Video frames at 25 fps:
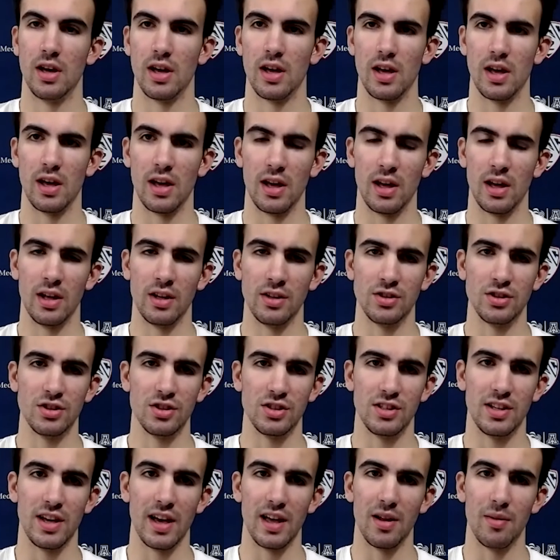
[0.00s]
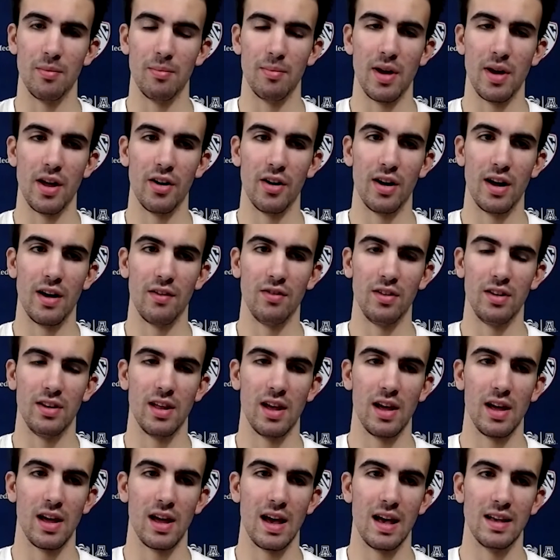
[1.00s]
and just getting better every
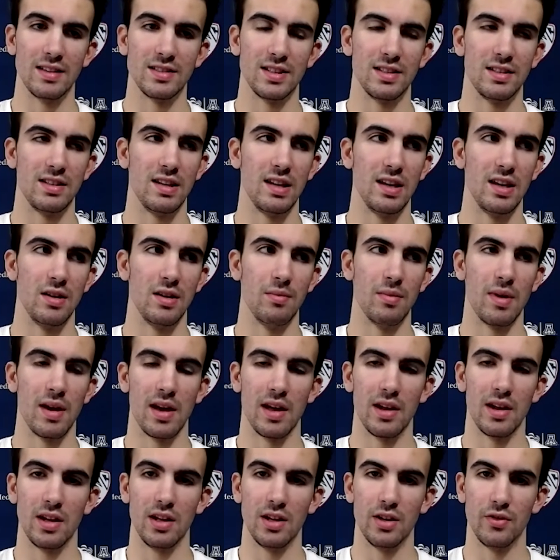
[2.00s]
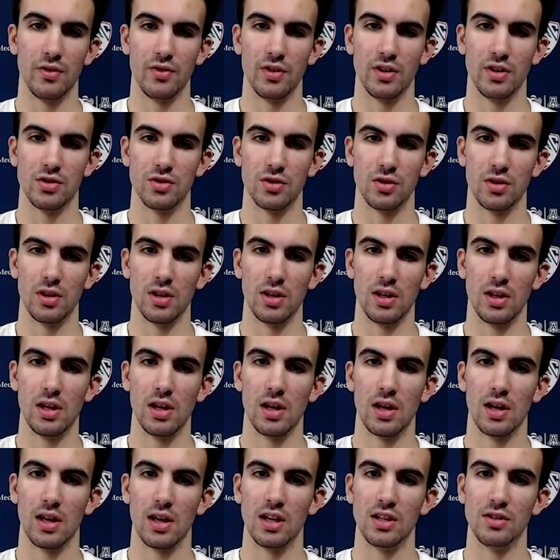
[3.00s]
day as a team and individually
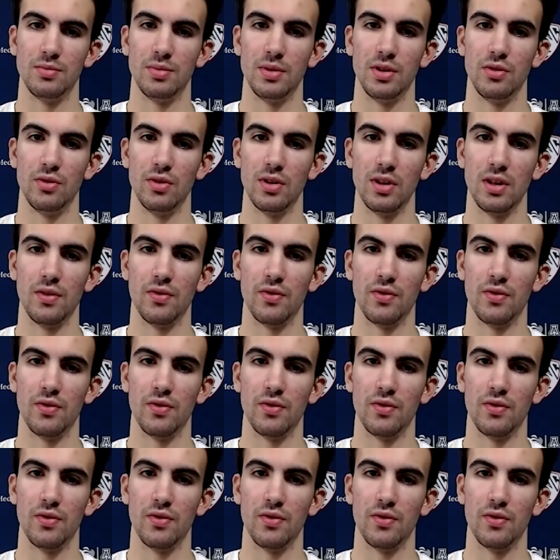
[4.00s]
has been really